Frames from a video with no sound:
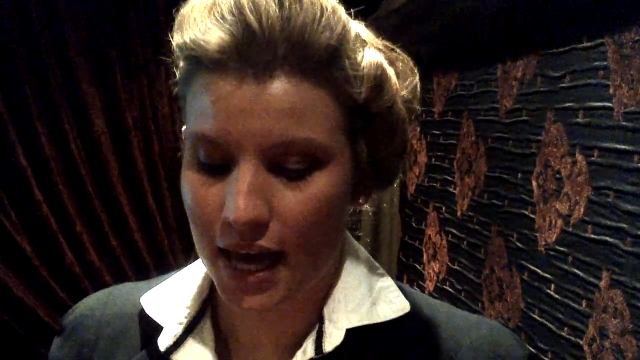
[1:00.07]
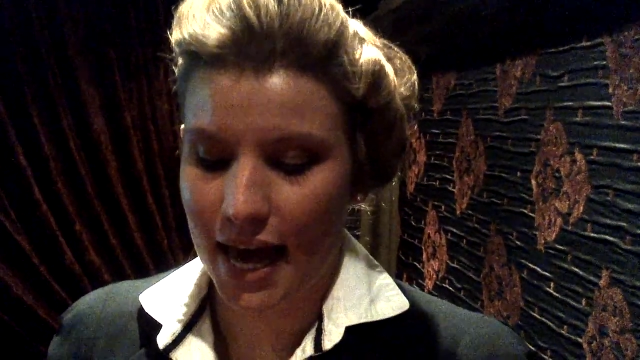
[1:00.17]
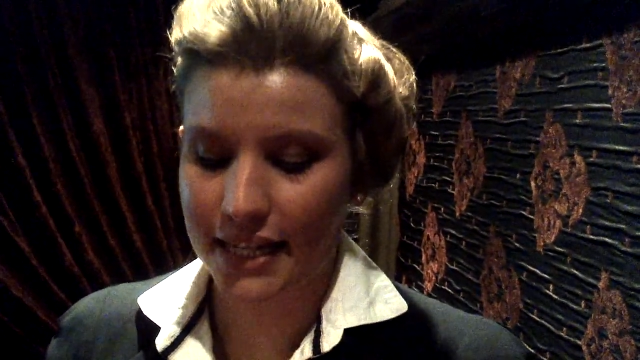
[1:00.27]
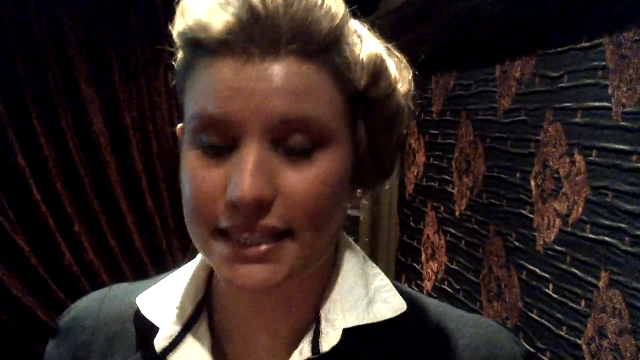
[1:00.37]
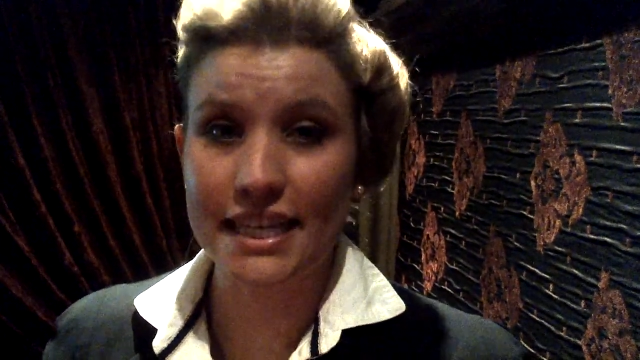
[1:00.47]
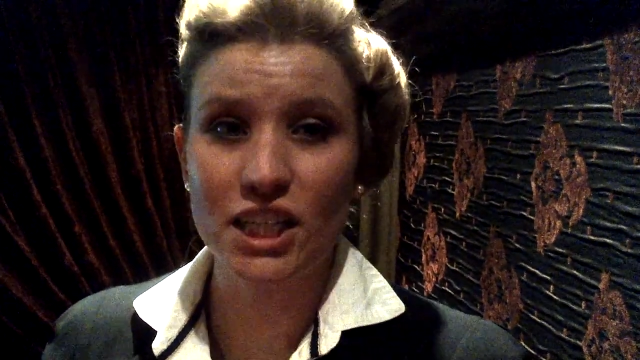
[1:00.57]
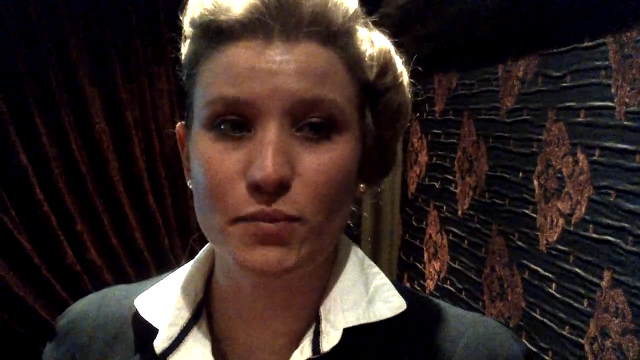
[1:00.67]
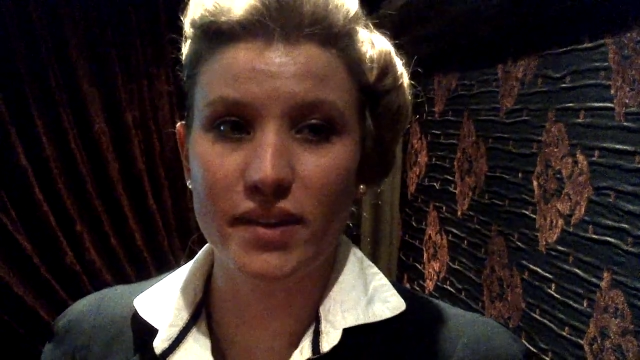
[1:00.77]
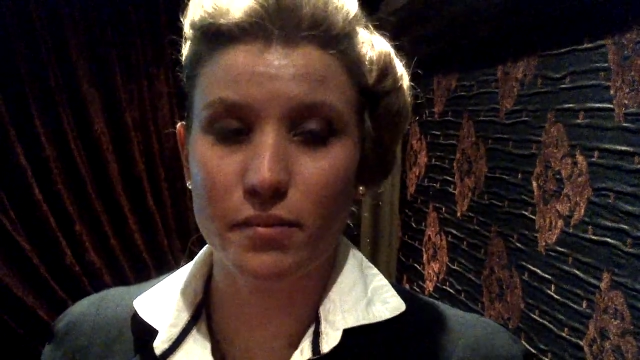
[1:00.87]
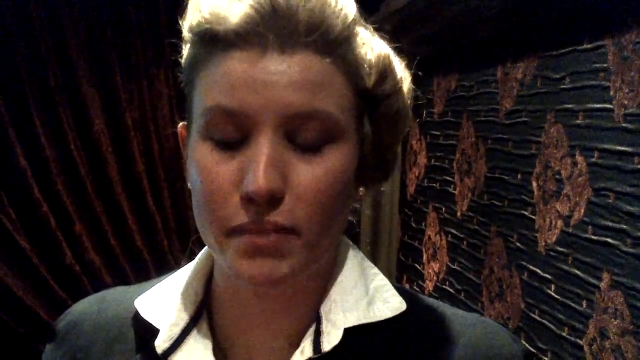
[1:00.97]
and teach
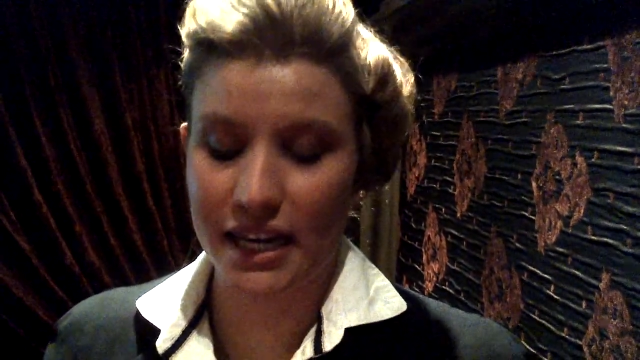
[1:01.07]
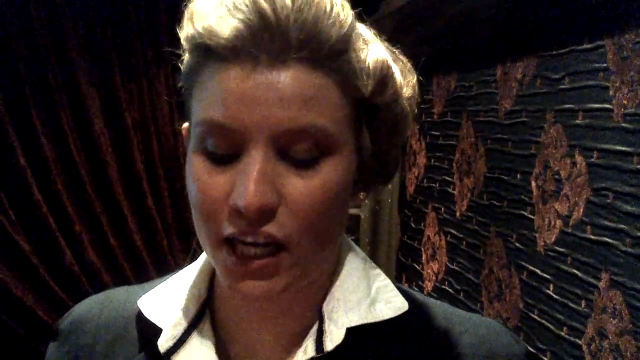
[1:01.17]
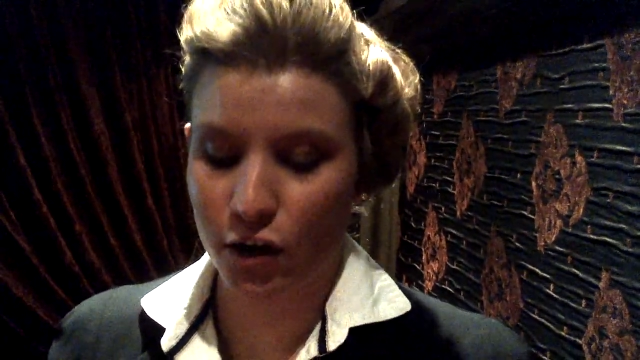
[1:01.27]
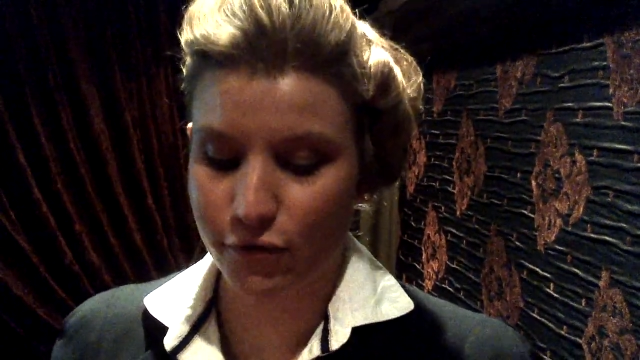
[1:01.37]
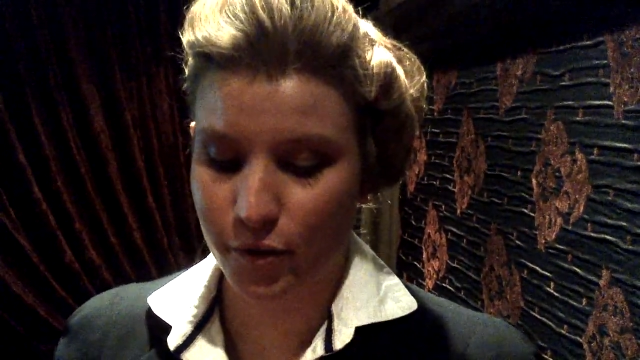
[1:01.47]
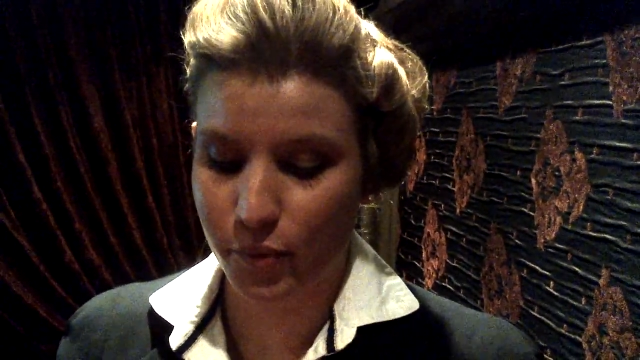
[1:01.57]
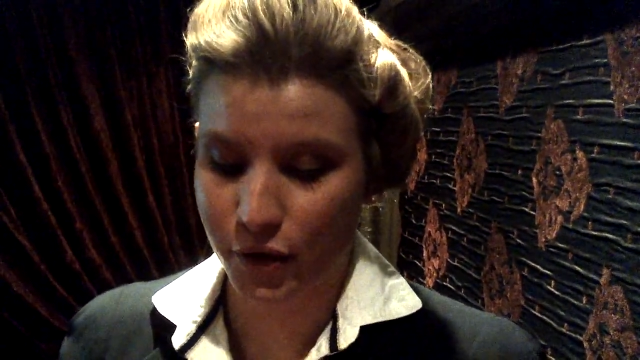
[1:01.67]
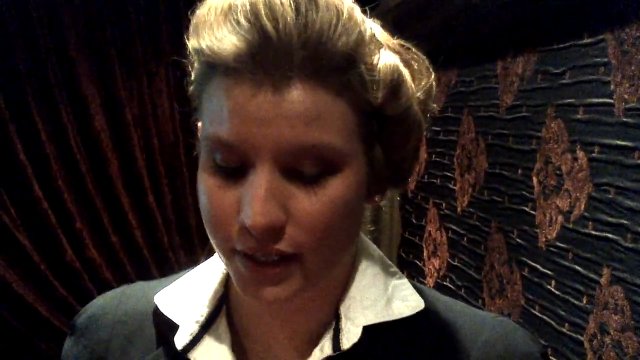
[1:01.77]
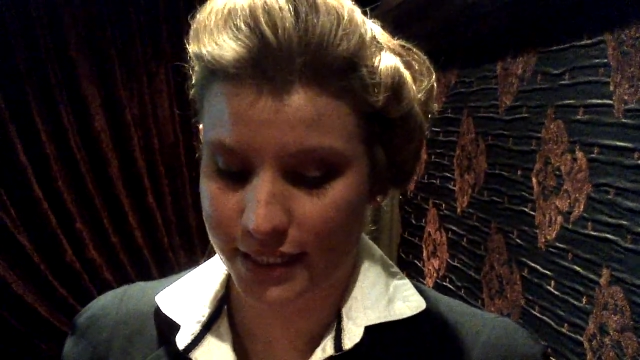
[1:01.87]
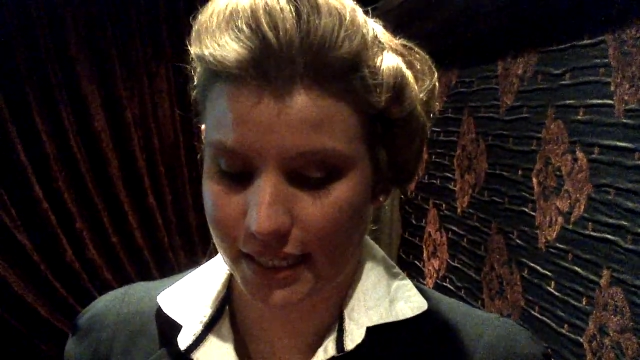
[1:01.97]
me the meaning of
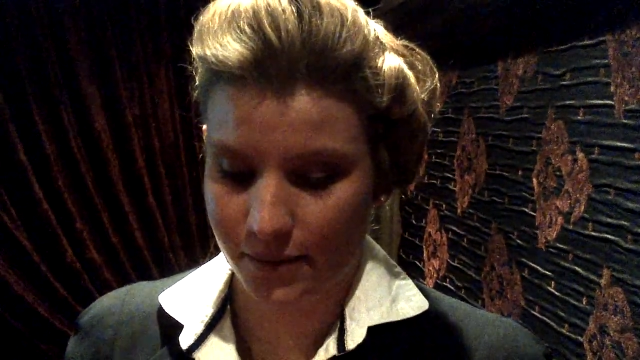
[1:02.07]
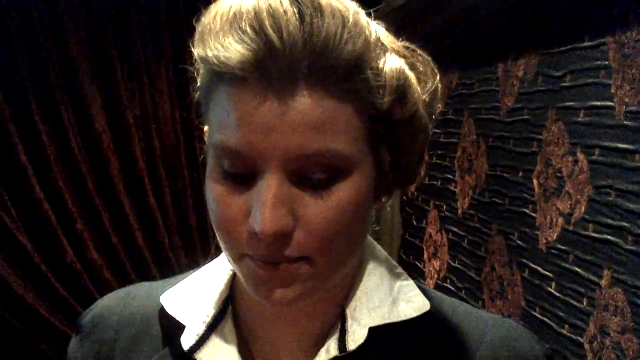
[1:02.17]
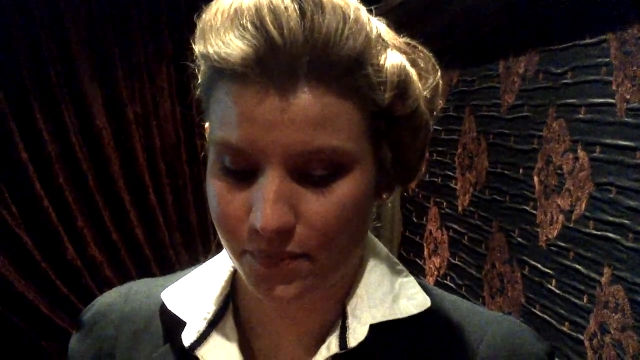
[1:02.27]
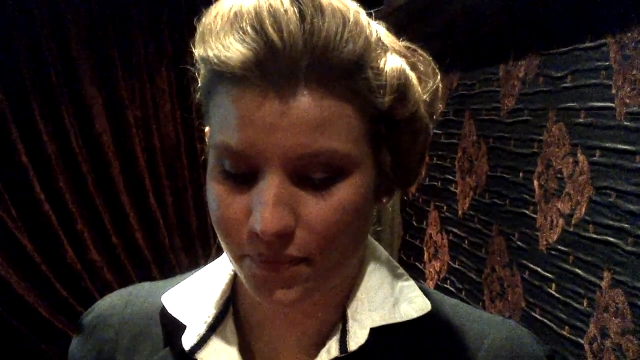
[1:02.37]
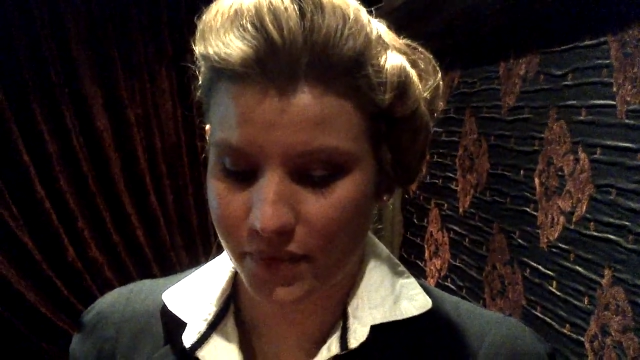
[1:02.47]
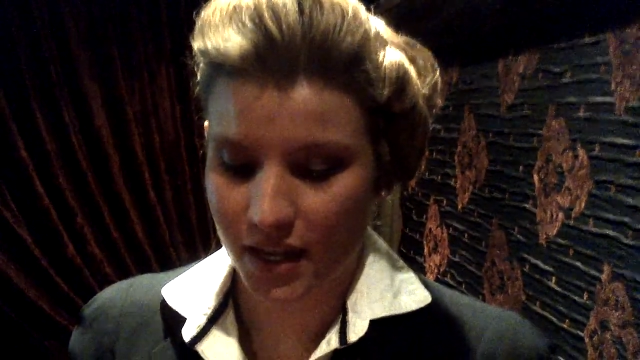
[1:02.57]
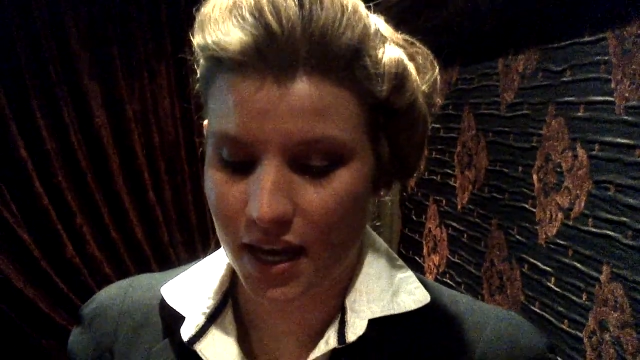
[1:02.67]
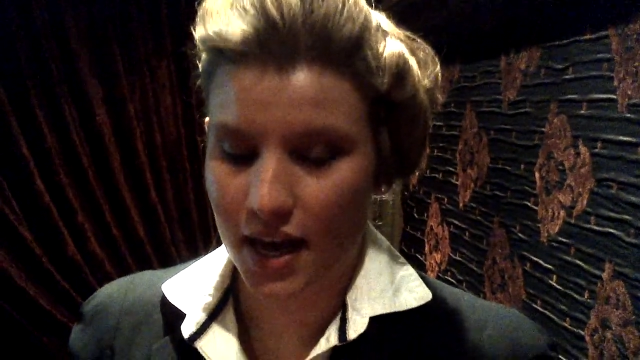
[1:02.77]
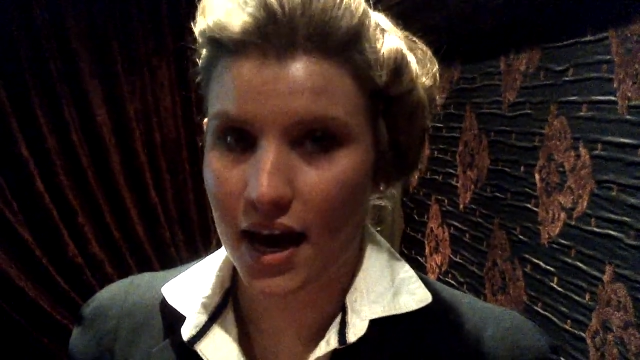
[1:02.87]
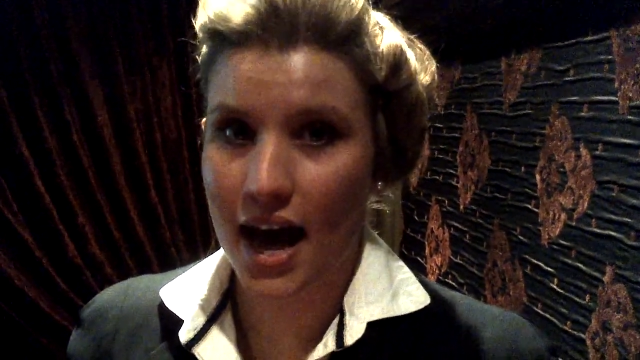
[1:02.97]
community.
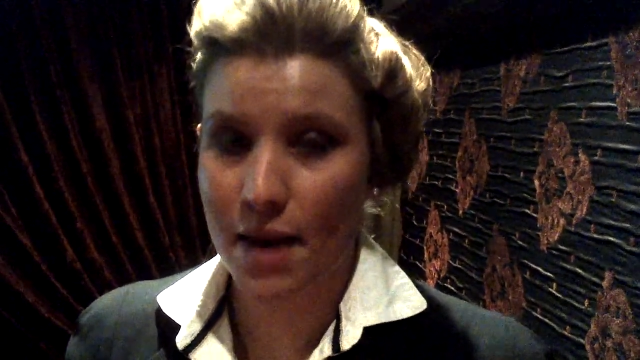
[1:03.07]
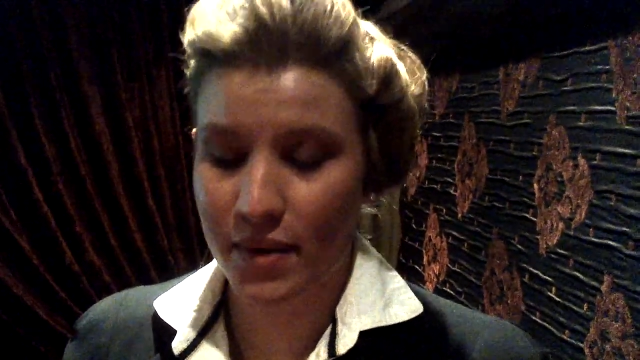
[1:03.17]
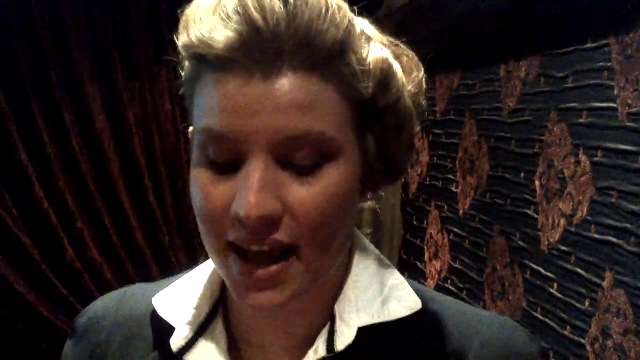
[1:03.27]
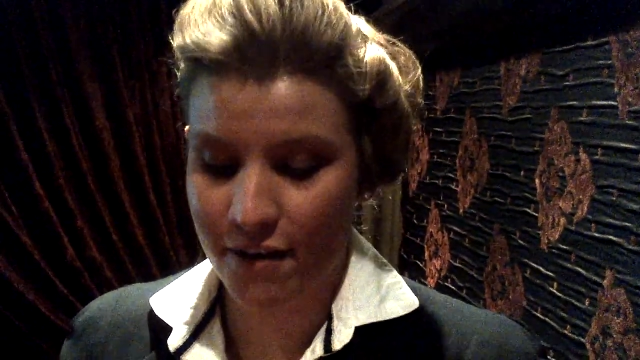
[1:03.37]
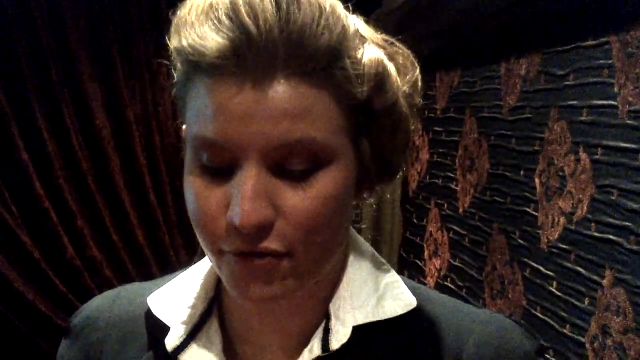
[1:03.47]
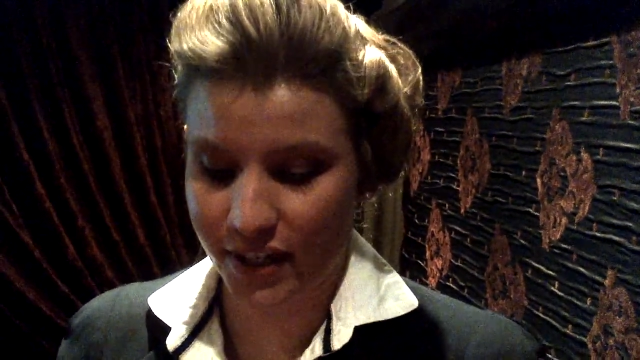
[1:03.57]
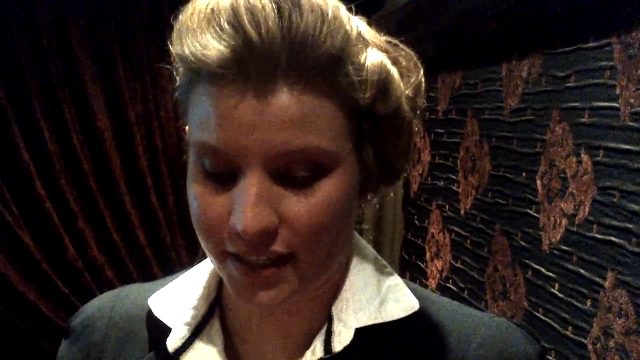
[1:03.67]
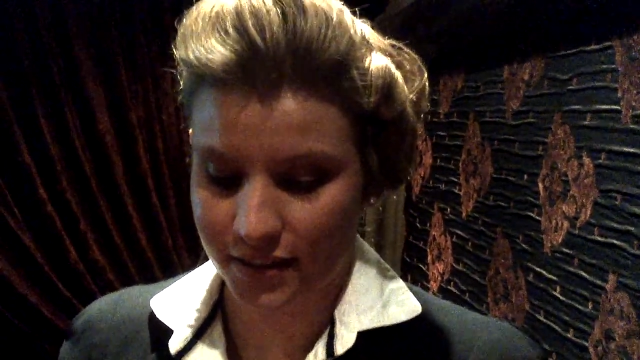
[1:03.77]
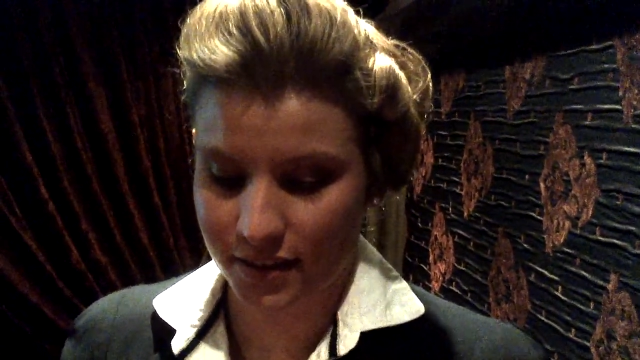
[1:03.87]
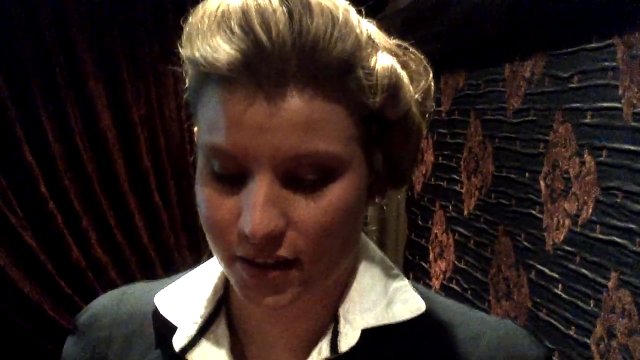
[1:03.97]
I am an African,